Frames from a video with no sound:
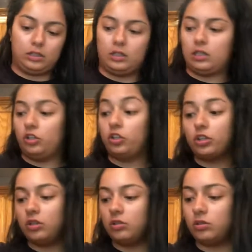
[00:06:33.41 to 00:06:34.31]
You're gonna
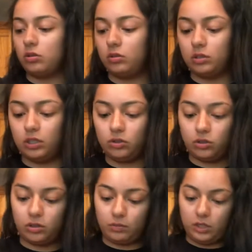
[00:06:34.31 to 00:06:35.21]
use the whole thing,
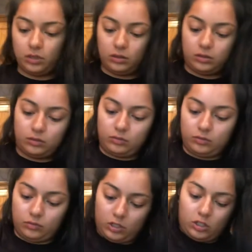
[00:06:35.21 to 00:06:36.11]
trust me.
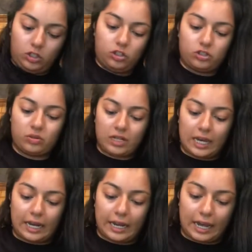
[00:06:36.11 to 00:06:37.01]
You just wanna add
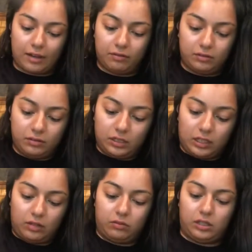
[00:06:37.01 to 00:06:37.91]
half of it, that
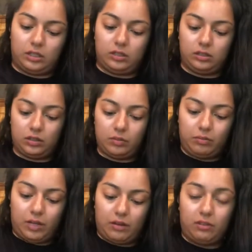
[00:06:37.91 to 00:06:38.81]
way
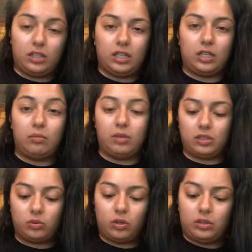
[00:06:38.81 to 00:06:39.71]
everything can mix
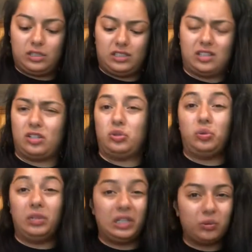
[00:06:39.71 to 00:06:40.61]
well and it's not too
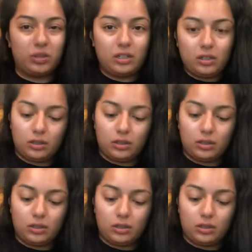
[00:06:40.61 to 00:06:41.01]
liquidy.